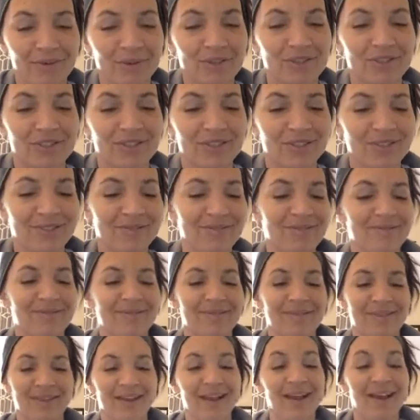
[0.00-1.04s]
which
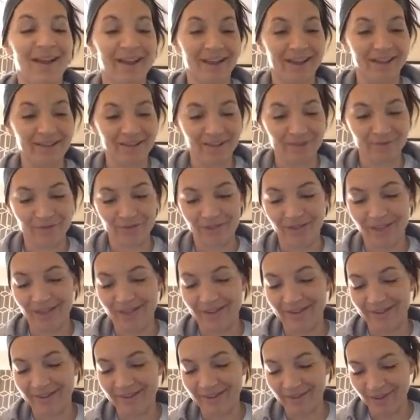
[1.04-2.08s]
I love
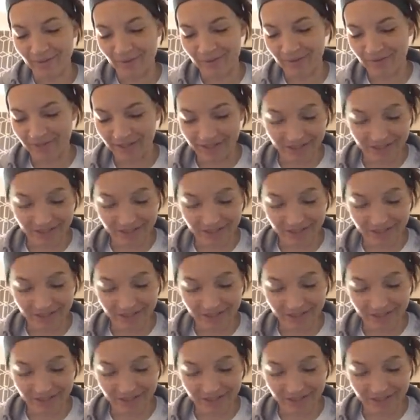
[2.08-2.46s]
Rely On. I want to